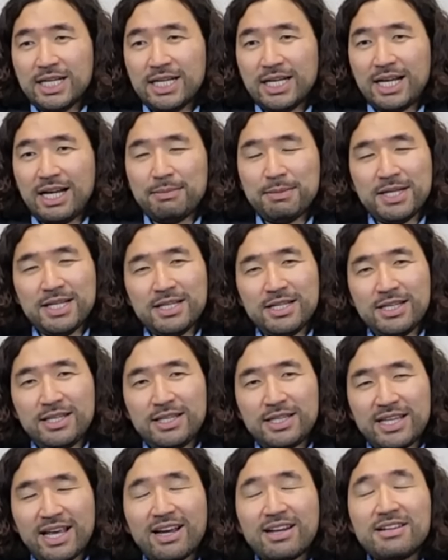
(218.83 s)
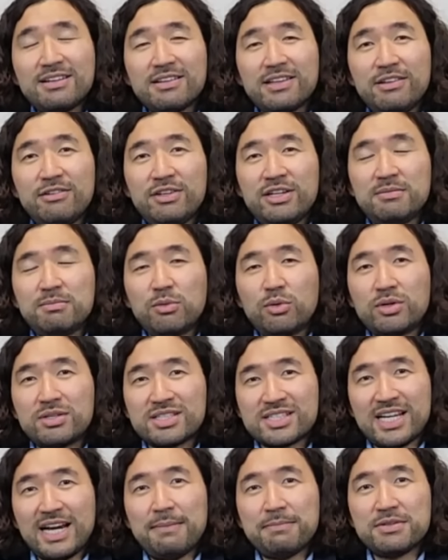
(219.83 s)
I mean, technically you need more
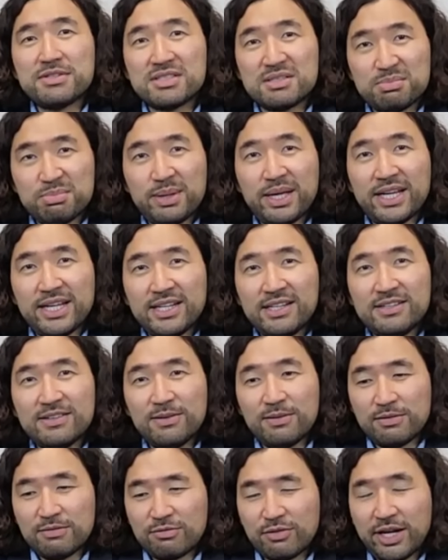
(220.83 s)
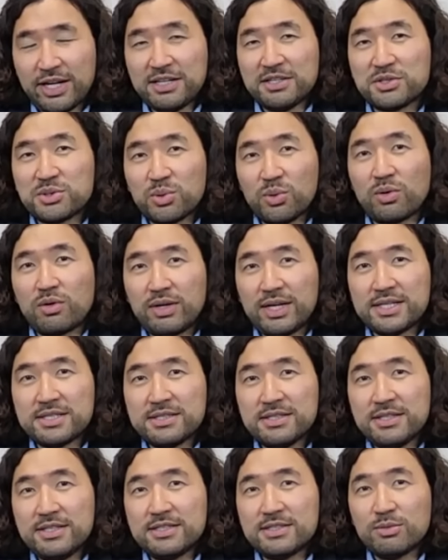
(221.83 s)
time to spend on writing shorter
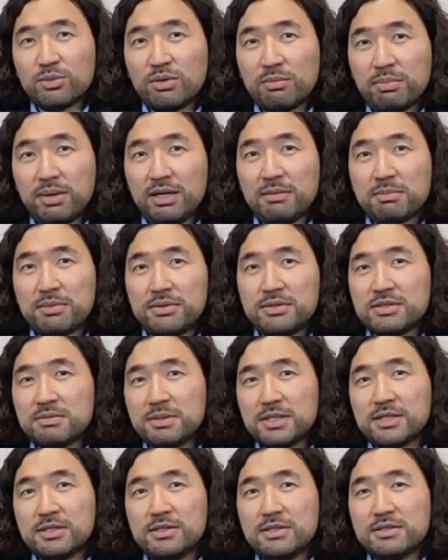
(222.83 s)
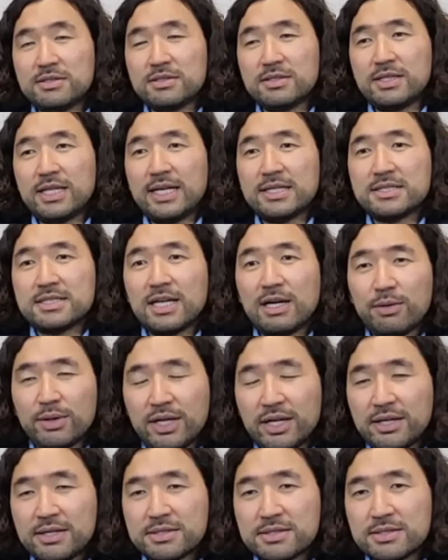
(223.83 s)
essays or papers, because that's how it
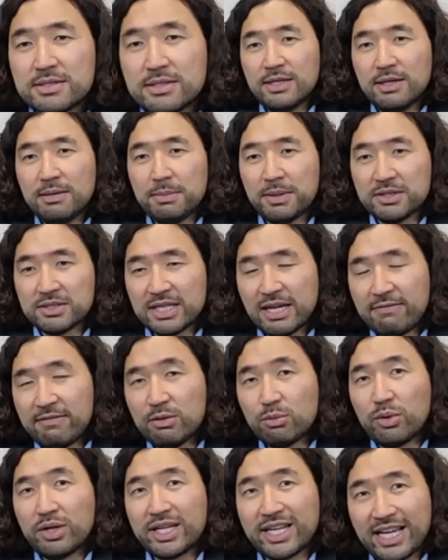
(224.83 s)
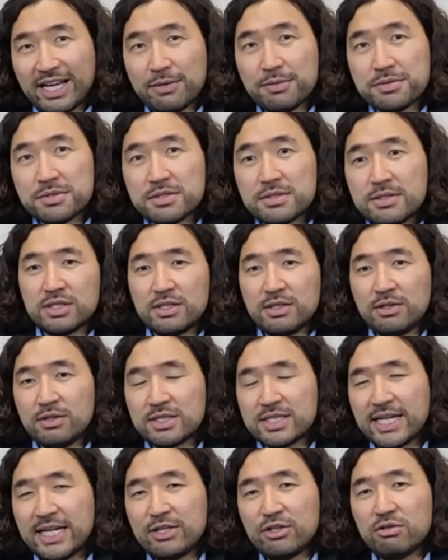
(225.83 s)
is. Because every word counts, you
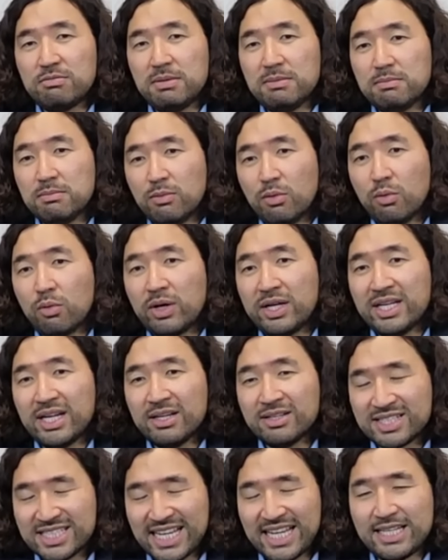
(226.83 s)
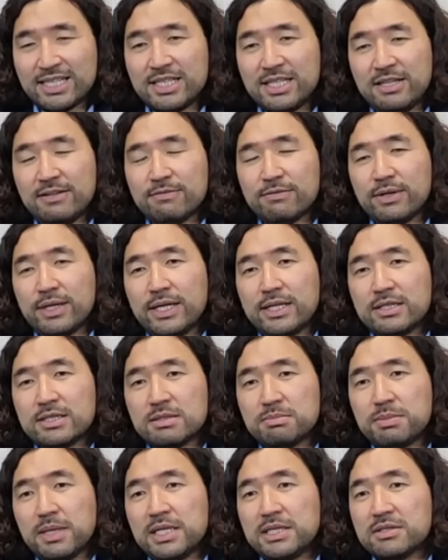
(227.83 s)
tend to be more attentive and
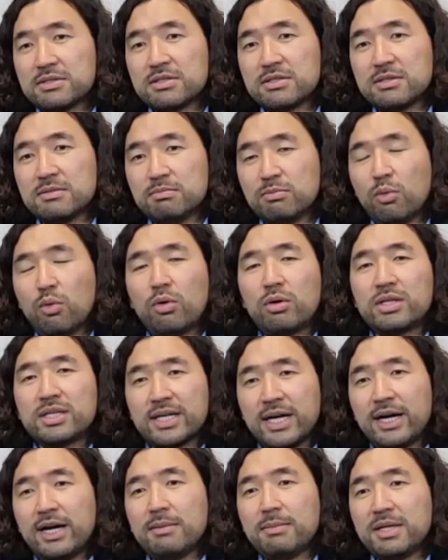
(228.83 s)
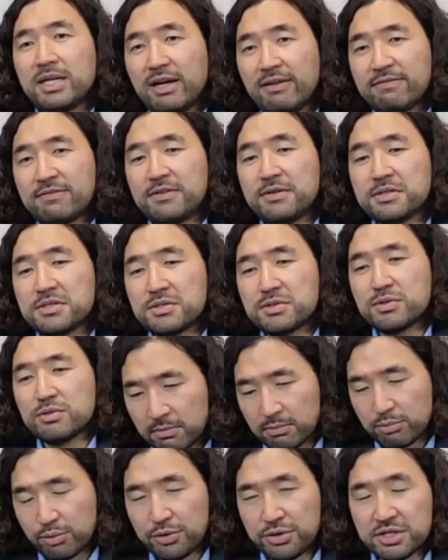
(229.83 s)
spend just more time and effort
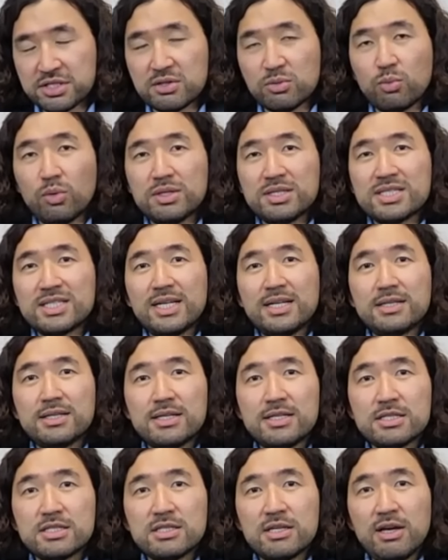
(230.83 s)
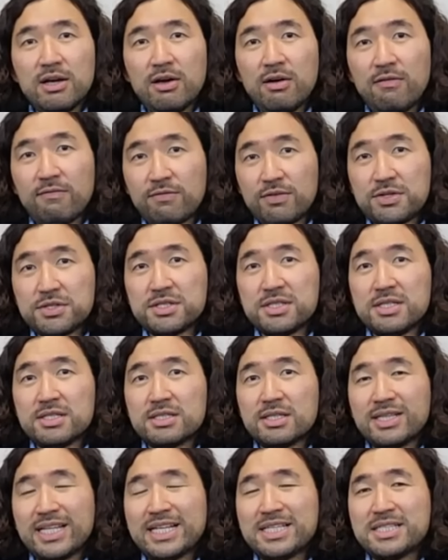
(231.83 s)
to produce one sentence
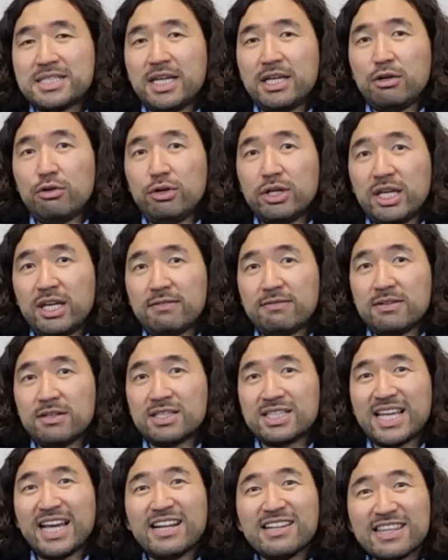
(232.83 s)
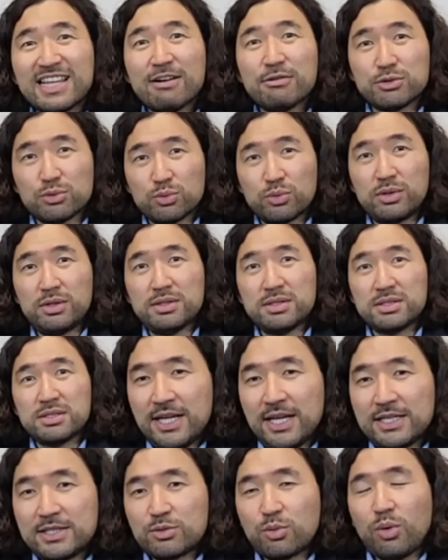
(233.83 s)
versus, let's say, you're given 10,000 words.
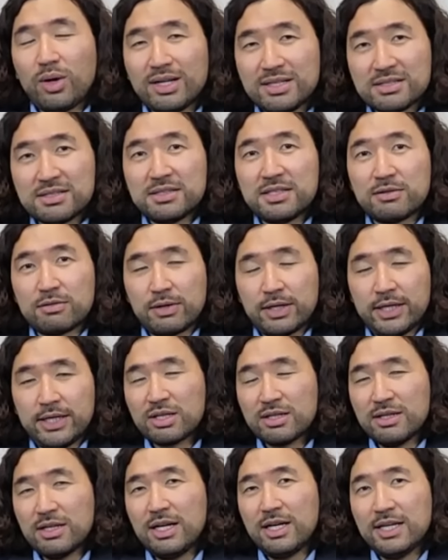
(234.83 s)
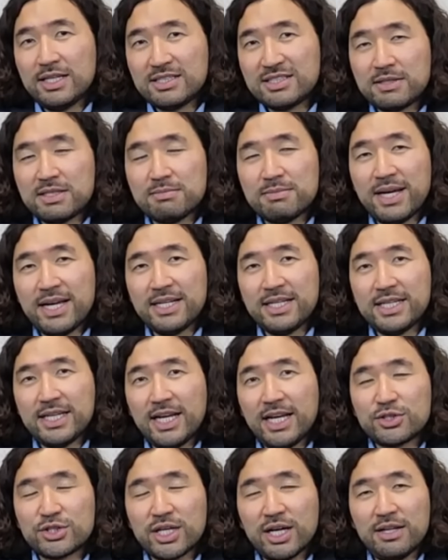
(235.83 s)
It's quantity, right? It's demanding
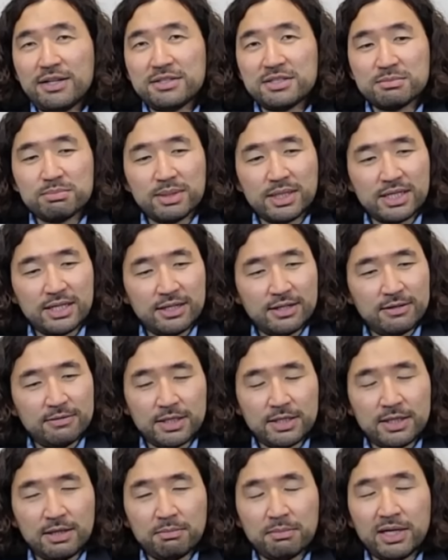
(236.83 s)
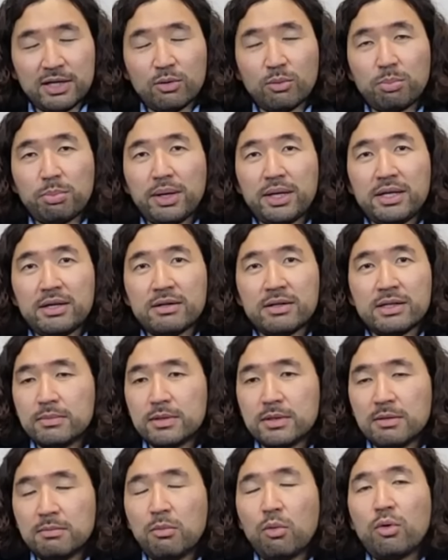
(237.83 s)
and challenging, but in my opinion,
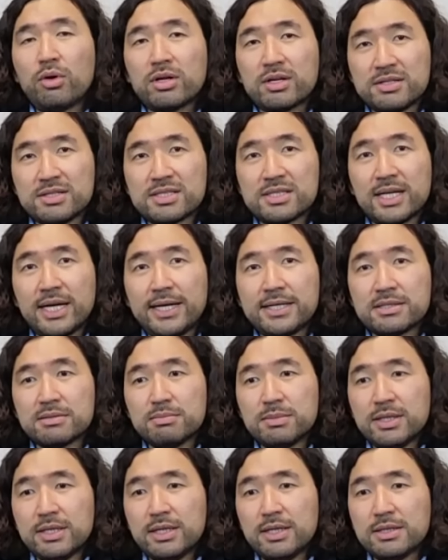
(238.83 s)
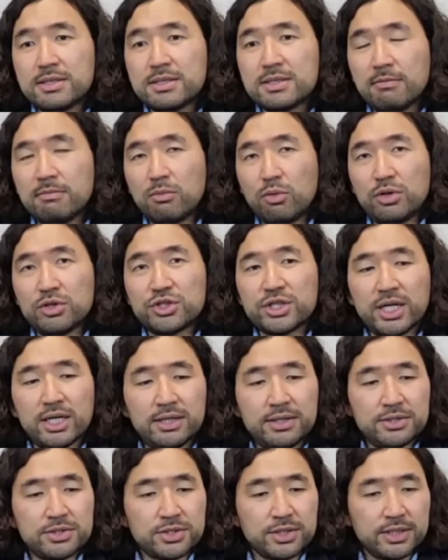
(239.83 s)
the more concise means more
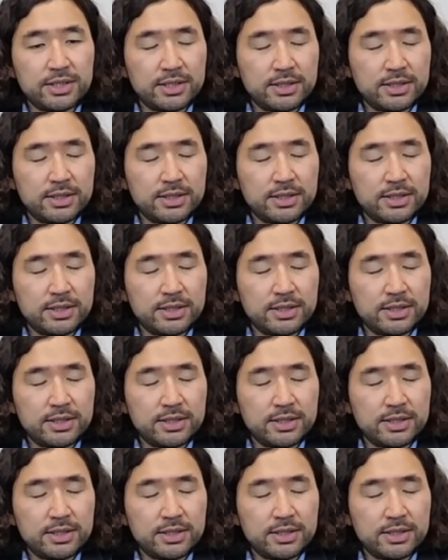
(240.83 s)
challenging.